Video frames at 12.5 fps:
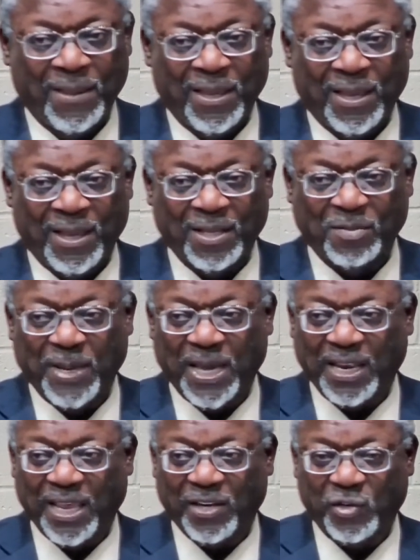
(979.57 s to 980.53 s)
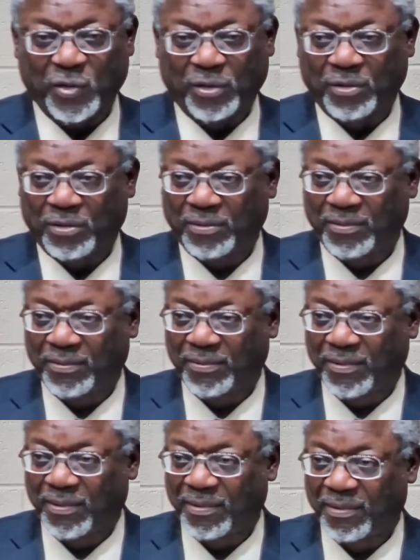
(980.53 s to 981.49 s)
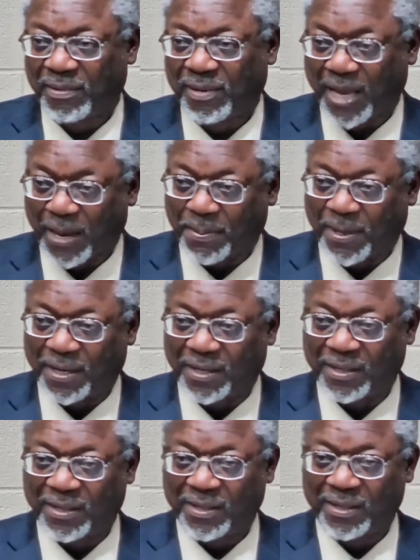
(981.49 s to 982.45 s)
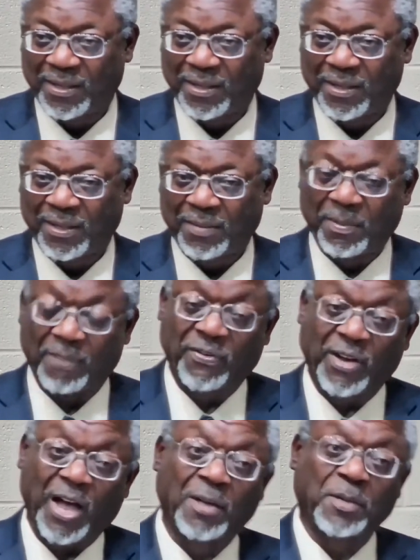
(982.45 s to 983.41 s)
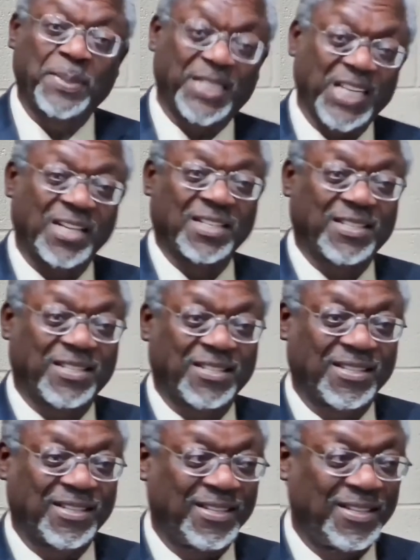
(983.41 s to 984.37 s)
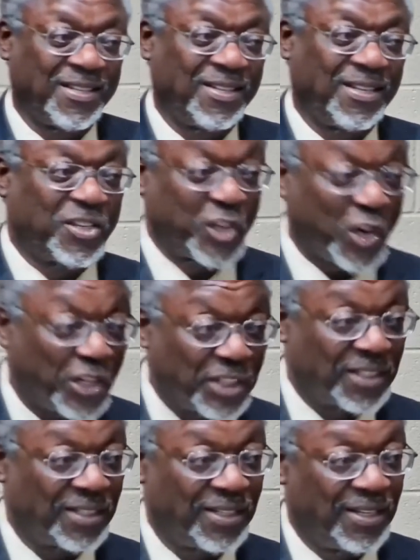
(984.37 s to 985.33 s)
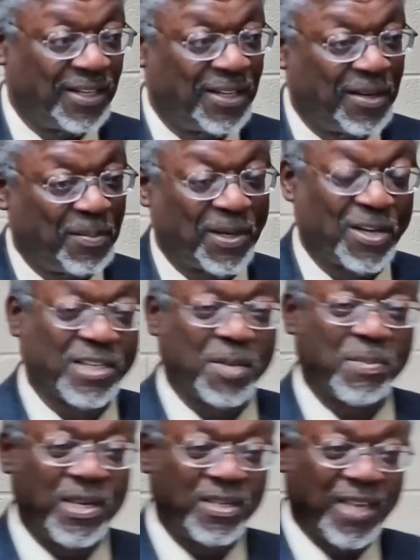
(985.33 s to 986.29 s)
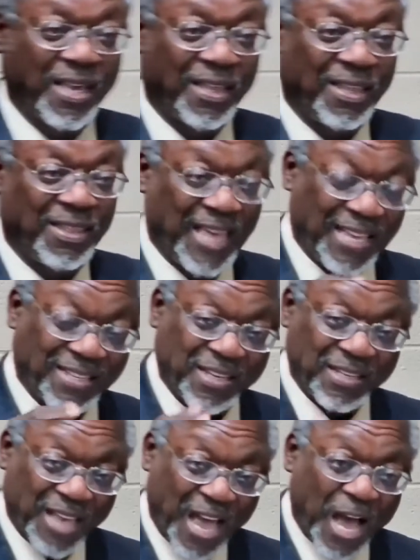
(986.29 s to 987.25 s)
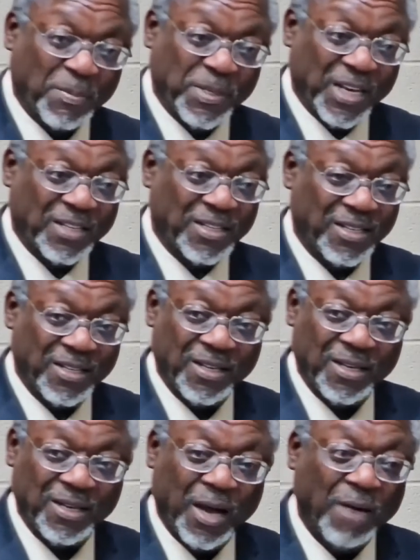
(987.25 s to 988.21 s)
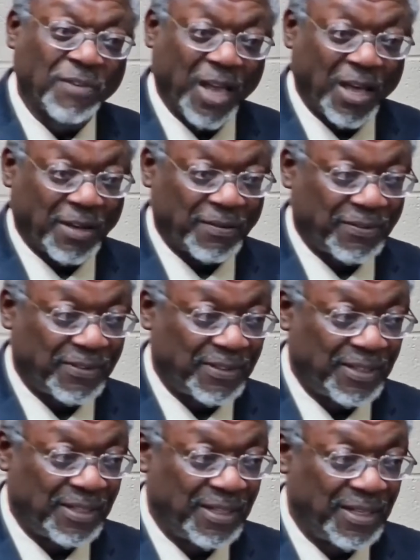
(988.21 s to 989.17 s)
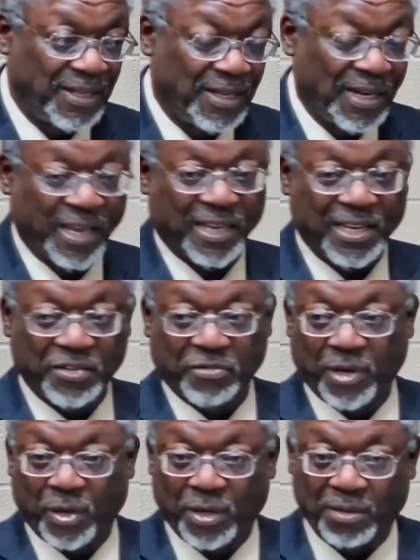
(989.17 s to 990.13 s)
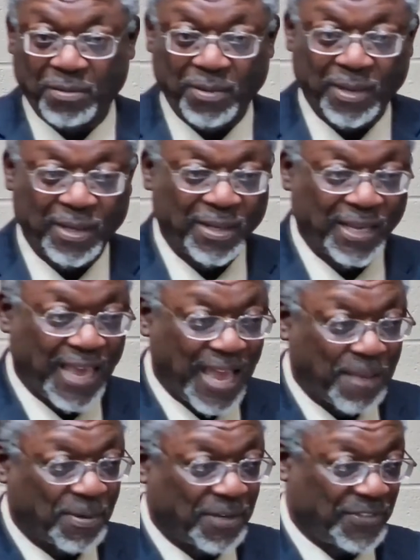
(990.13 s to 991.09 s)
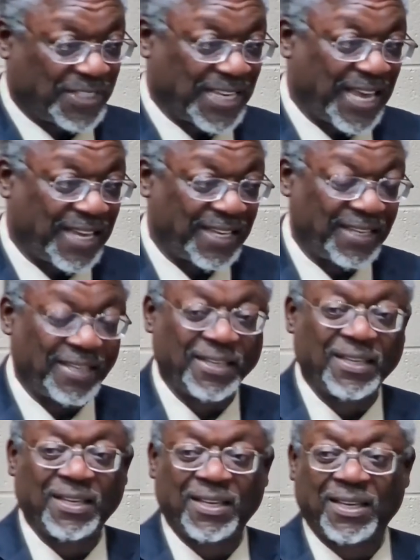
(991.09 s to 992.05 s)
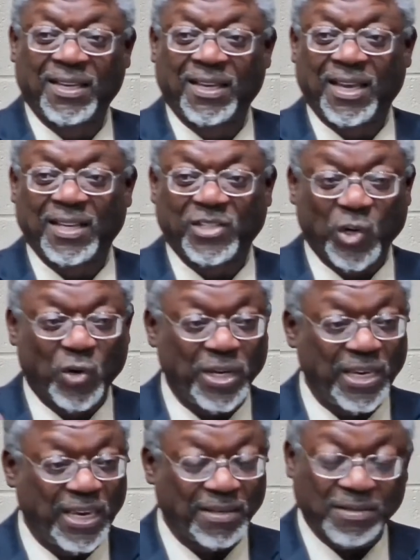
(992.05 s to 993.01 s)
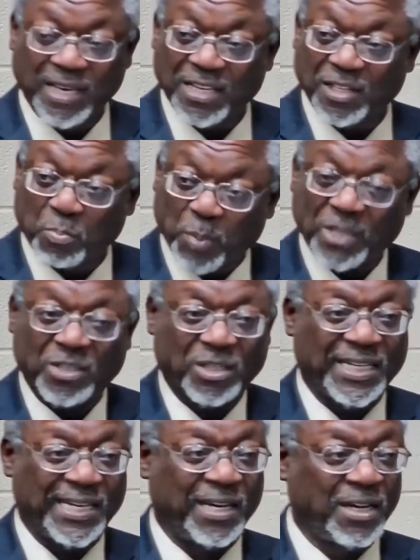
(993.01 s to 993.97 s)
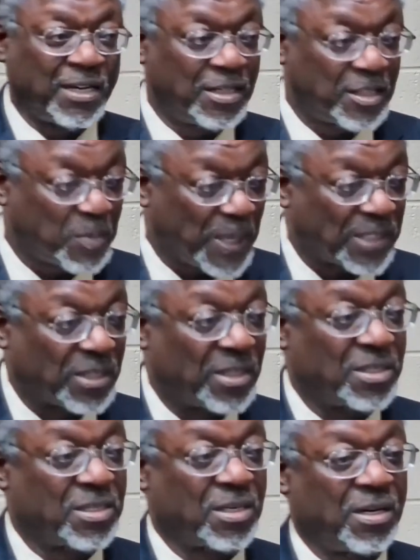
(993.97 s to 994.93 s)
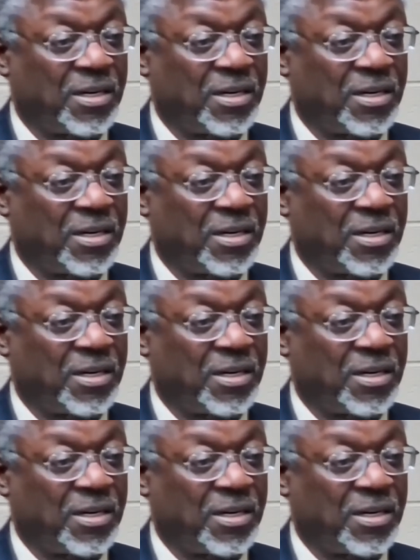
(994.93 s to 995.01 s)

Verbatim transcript: It's a bad attitude on our part. But for God to be jealous, it's good because that means that that's his object of love, like Israel, the apple of his eye. And so he takes special care, special concern,